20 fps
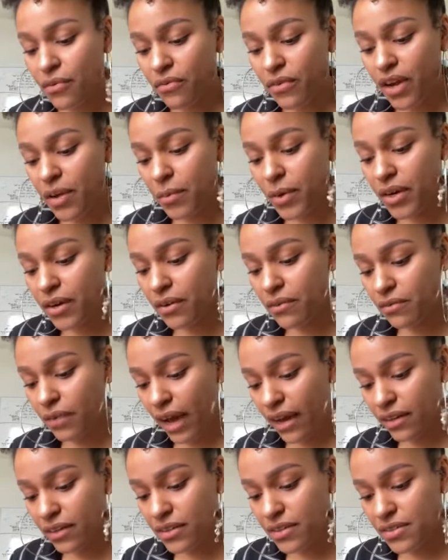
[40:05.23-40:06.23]
The framework
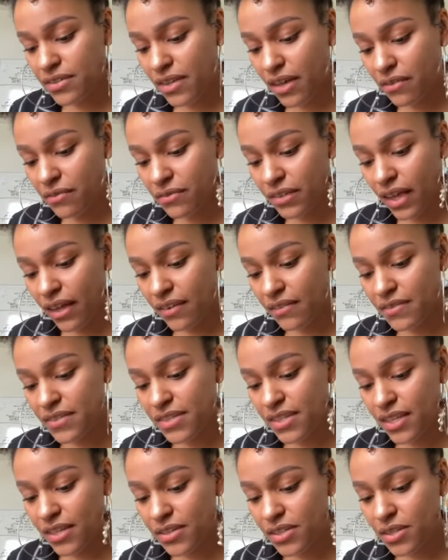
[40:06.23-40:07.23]
of radical
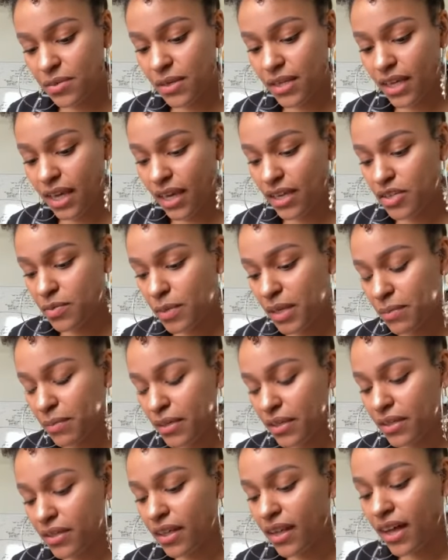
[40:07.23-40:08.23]
self-love seeks to engage
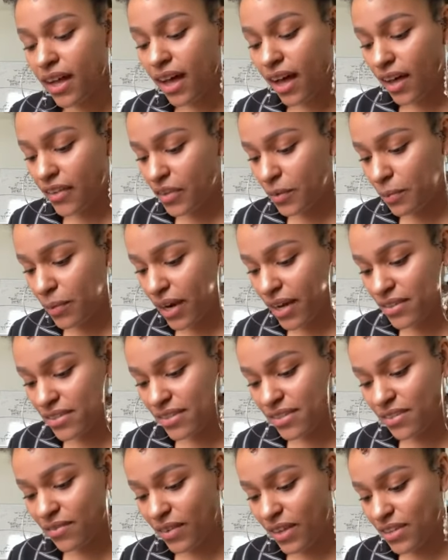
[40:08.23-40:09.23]
people on the
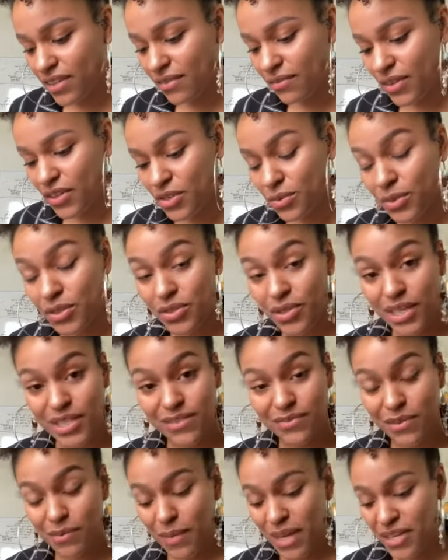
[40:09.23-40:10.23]
process of individual
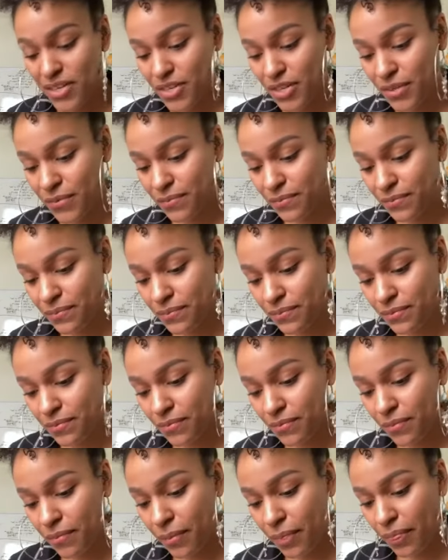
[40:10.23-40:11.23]
transformation.
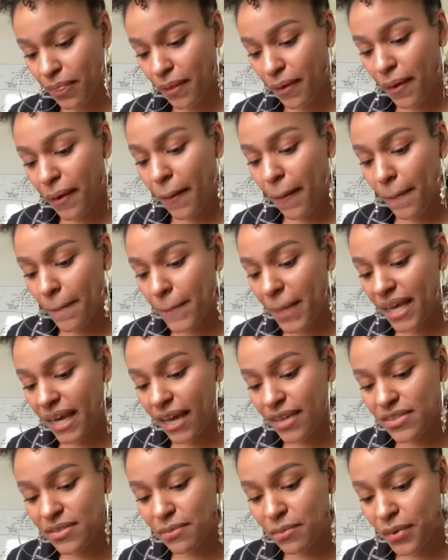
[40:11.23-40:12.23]

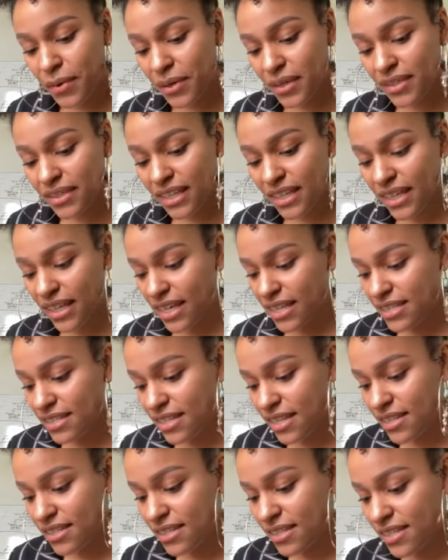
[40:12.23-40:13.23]
But as importantly,
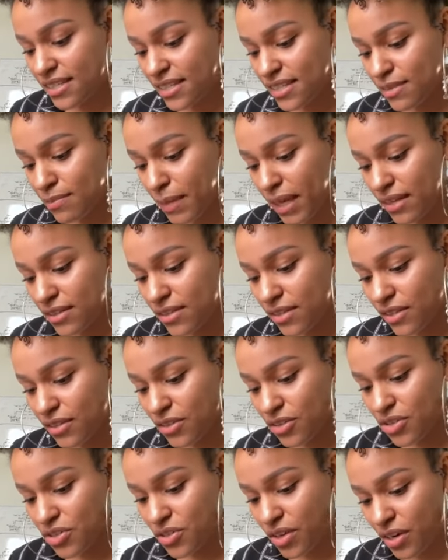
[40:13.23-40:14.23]
it seeks to
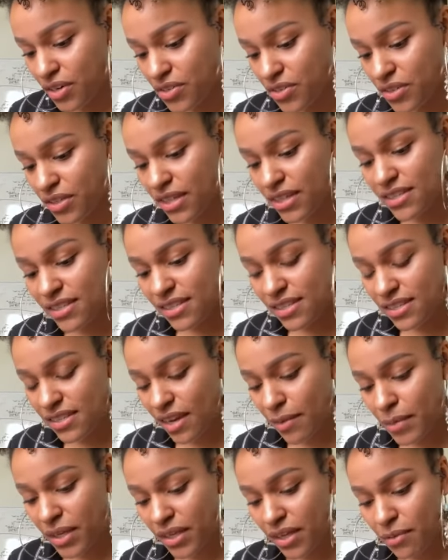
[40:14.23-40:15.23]
dismantle the structural and
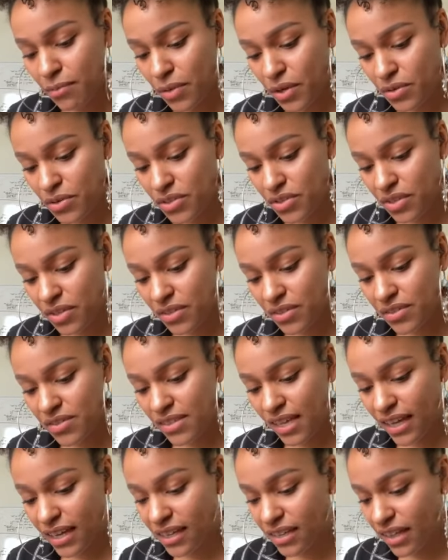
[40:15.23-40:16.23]
systemic emotional,
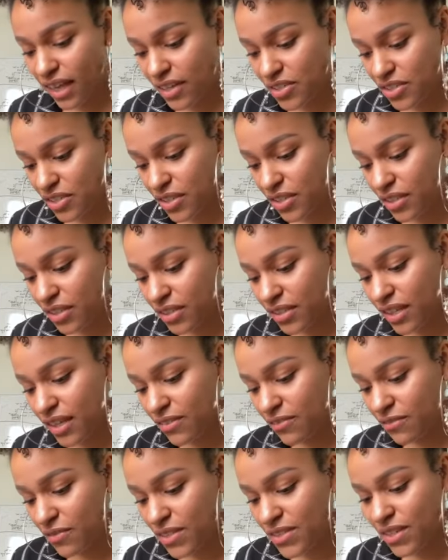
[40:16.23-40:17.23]
psychological,
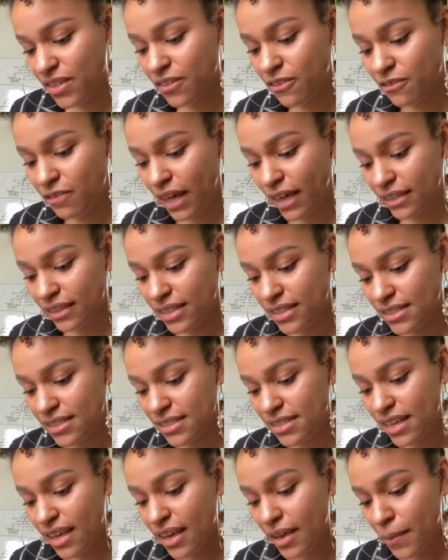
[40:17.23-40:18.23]
and physical
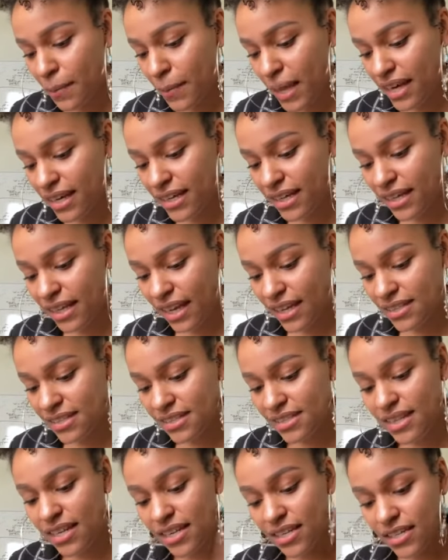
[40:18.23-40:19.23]
violence meted
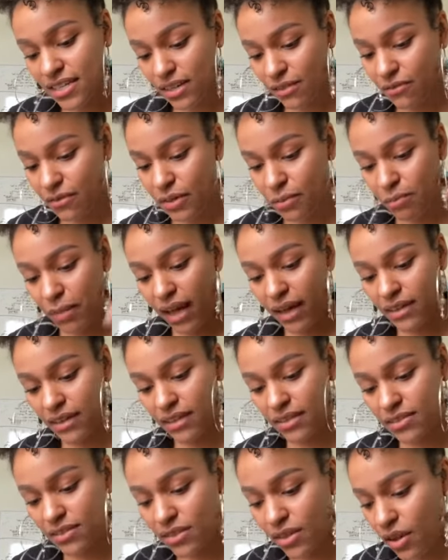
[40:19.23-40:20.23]
against different
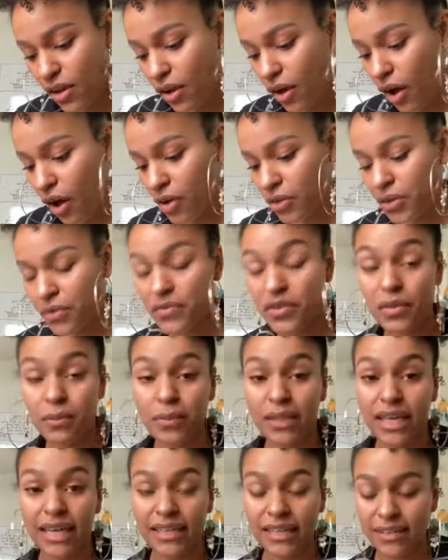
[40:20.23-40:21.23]
bodies all over
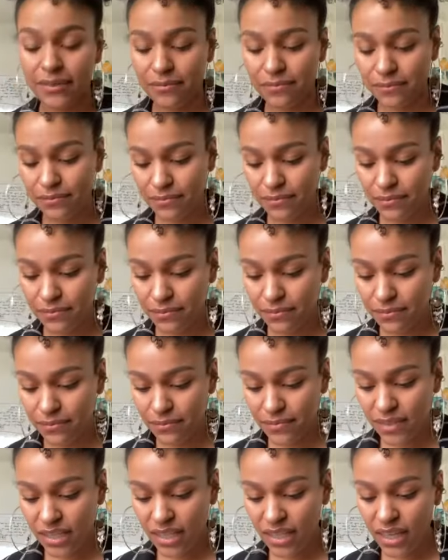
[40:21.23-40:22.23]
the planet.
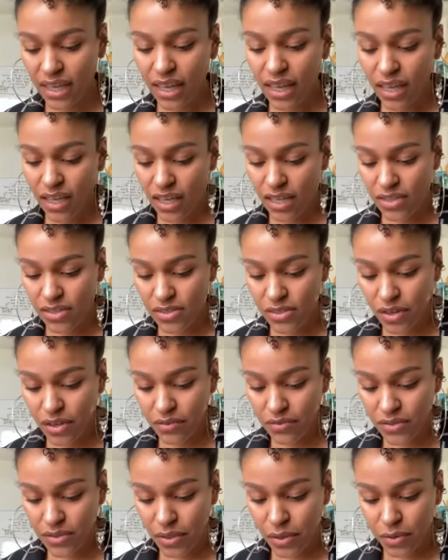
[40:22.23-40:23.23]
It
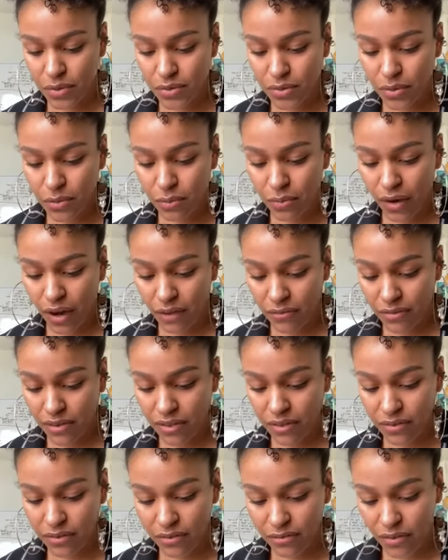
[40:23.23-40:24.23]
serves those who
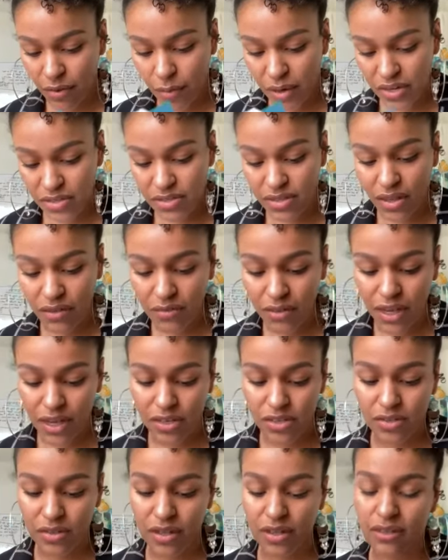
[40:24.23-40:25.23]
profit from our
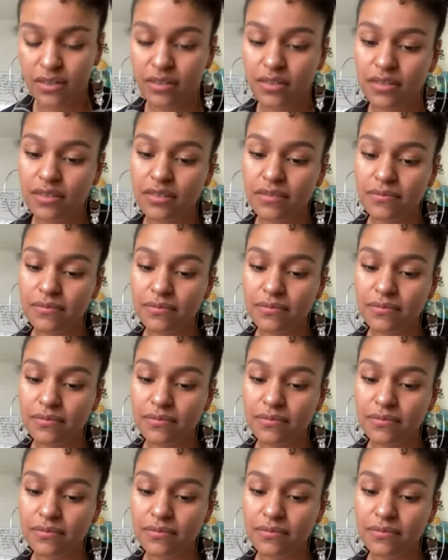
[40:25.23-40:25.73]
self-hatred